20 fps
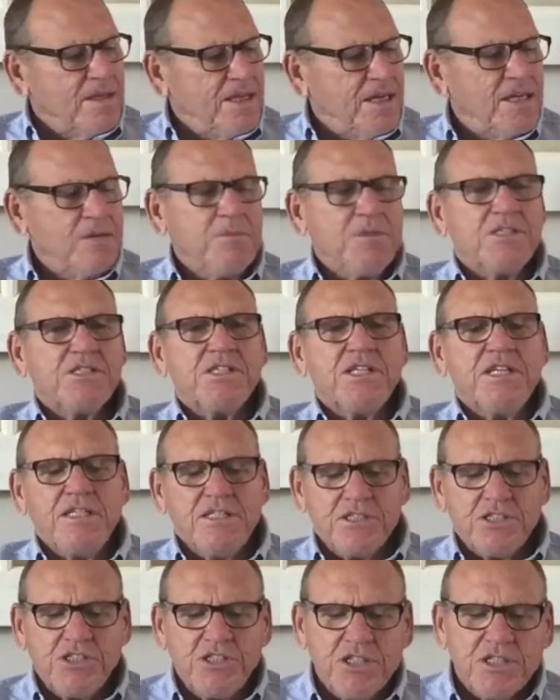intimacy
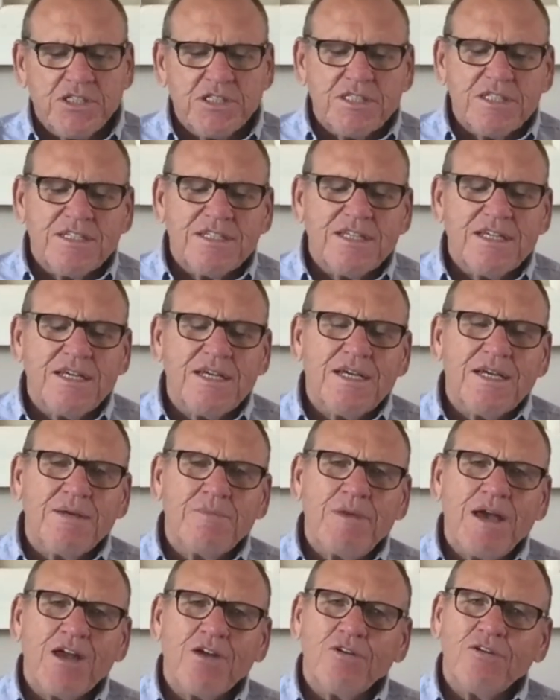is just
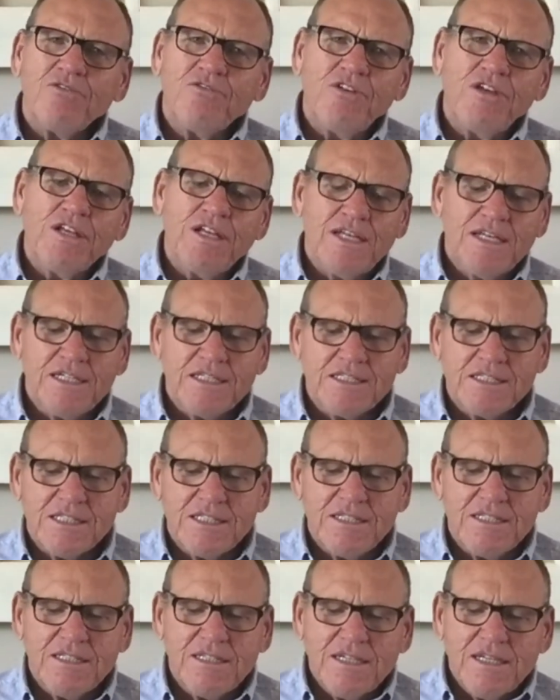a matter of feelings,
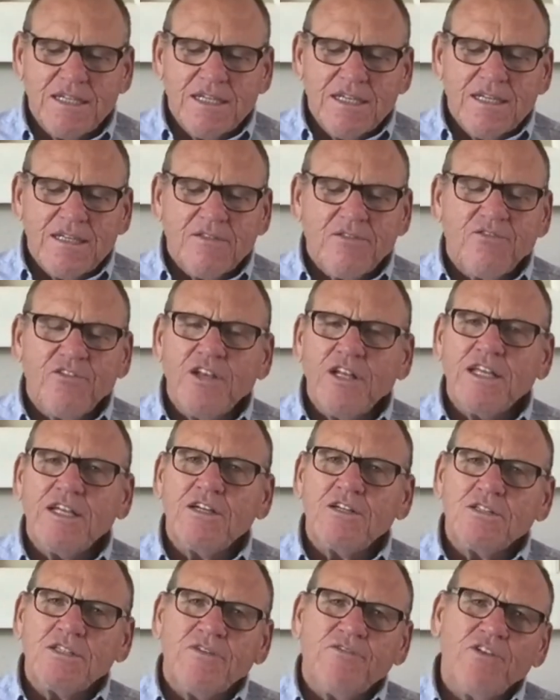and if
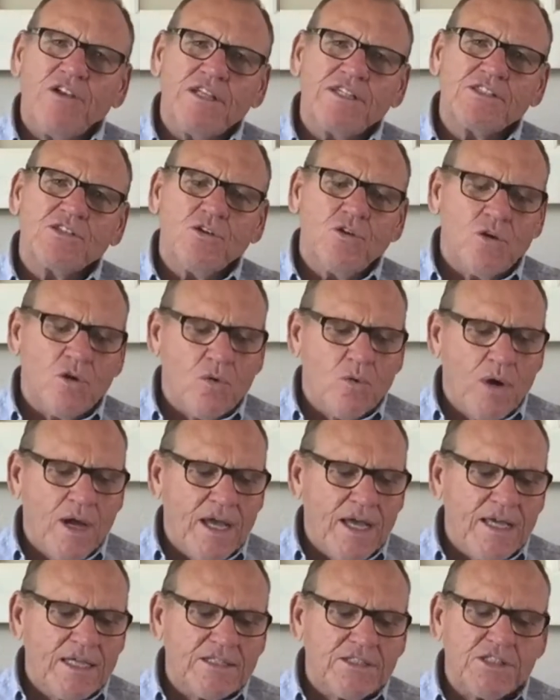feelings go
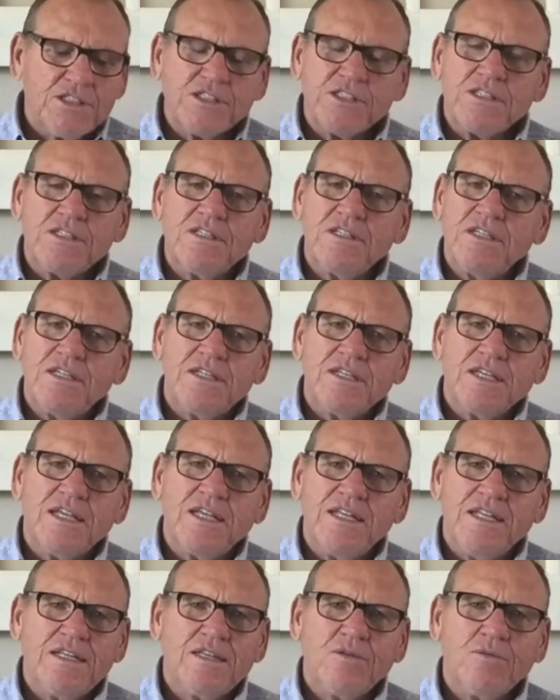away, it
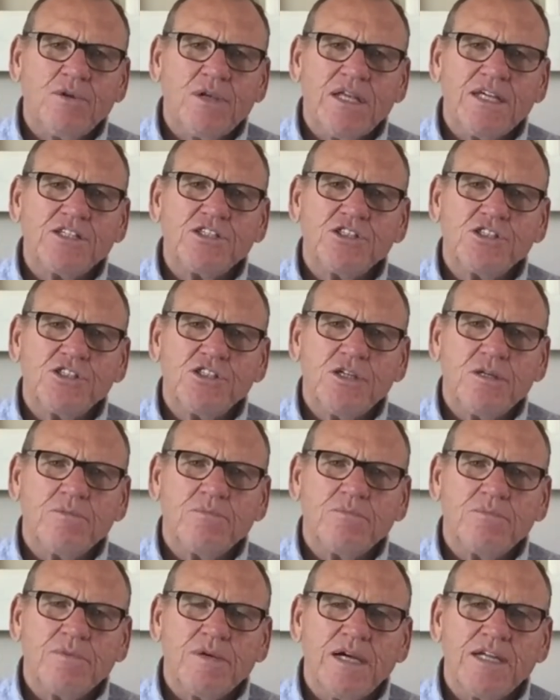can end the relationship.
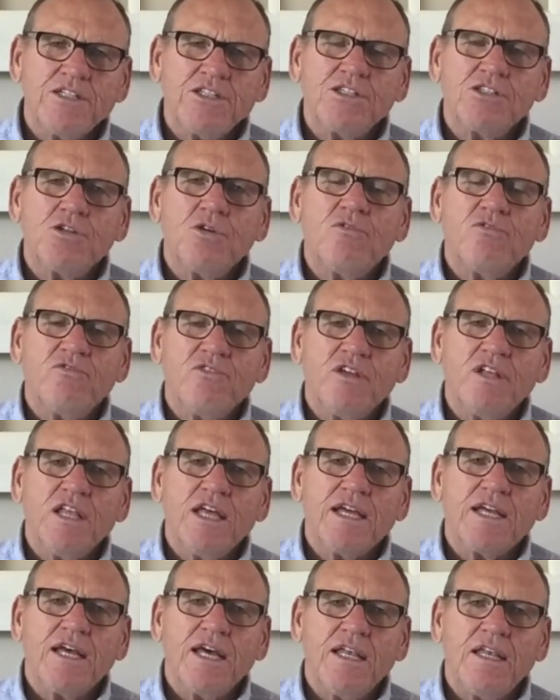I just don't feel
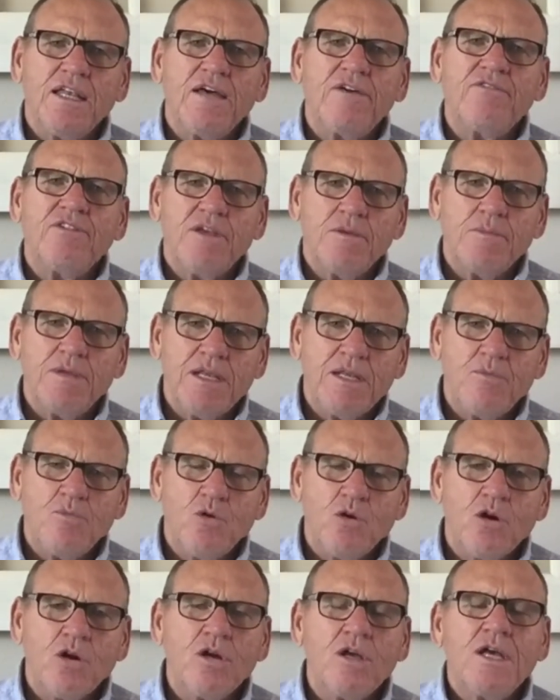like I love him
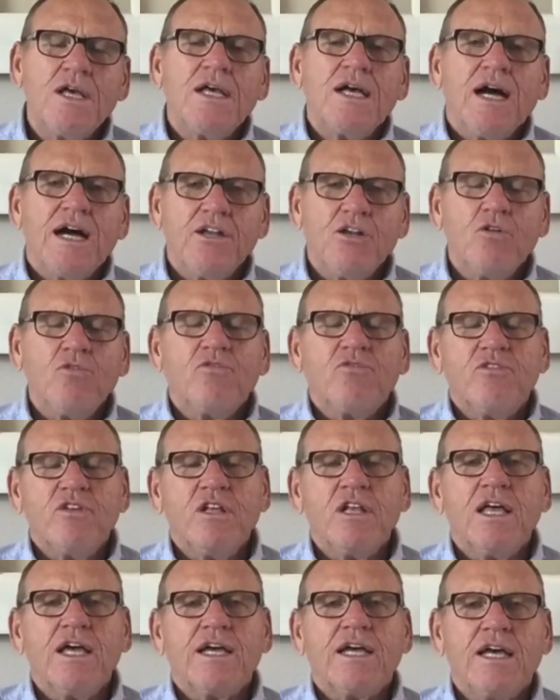anymore. I don't
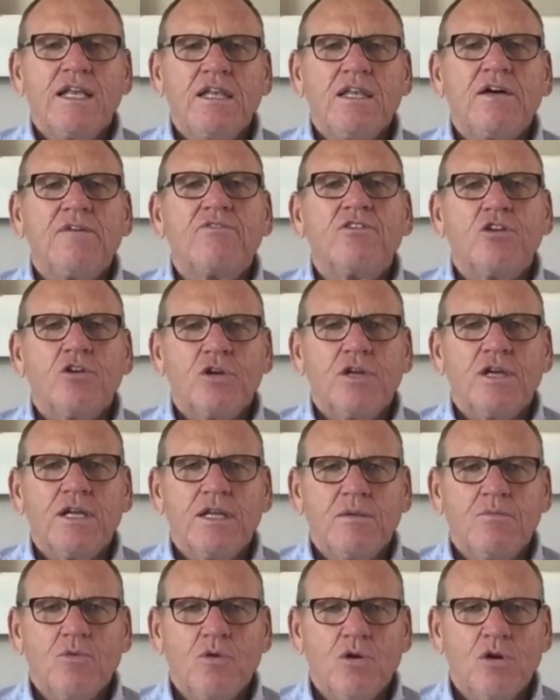feel like I love her
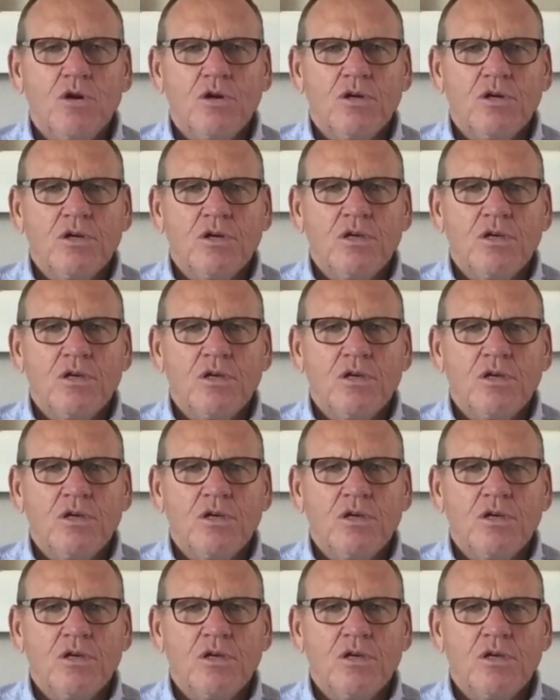anymore.